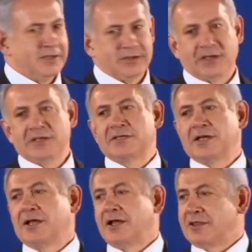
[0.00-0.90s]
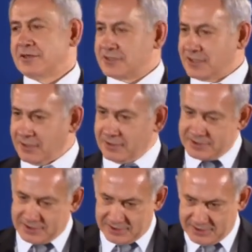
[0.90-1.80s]
Well, he's sitting on this
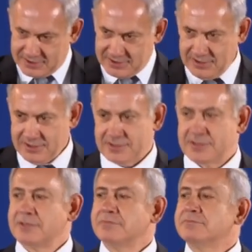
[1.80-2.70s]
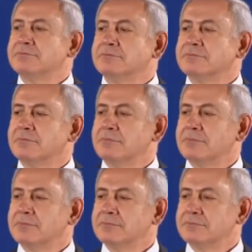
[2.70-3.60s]
terrace and he sees
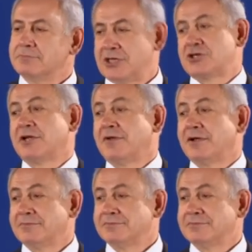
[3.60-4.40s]
Bathsheba.